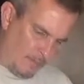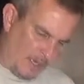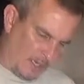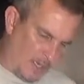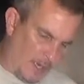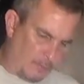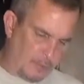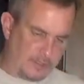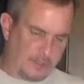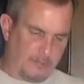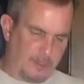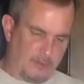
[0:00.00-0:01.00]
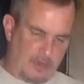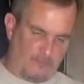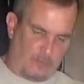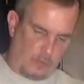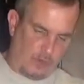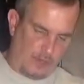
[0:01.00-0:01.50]
about a cup, which should be about
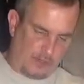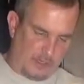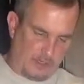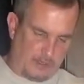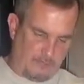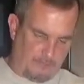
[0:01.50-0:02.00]
4 ounces.